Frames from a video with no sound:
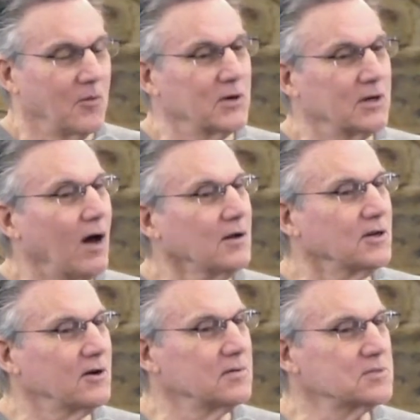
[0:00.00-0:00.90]
But when
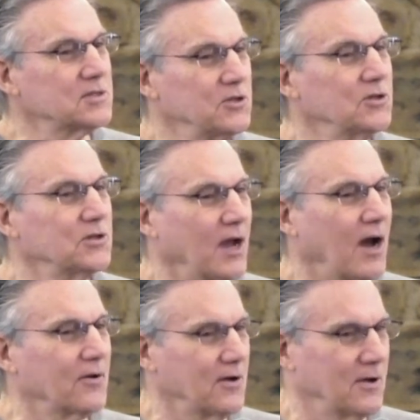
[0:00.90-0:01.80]
God comes and you
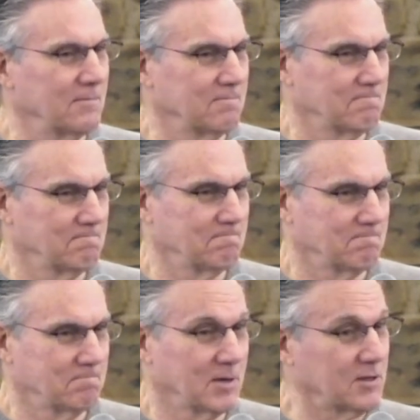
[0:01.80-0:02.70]
encounter him,
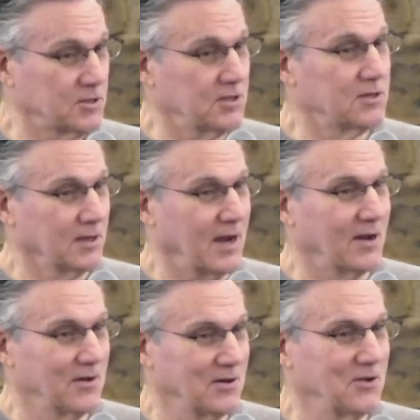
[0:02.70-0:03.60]
because he's
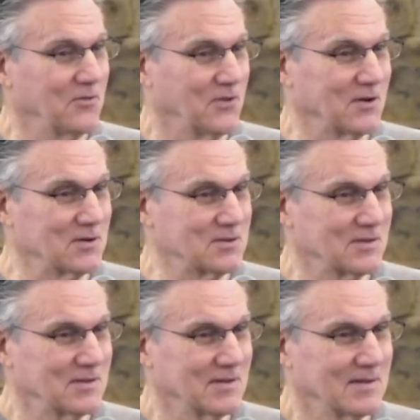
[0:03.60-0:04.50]
encountering you first,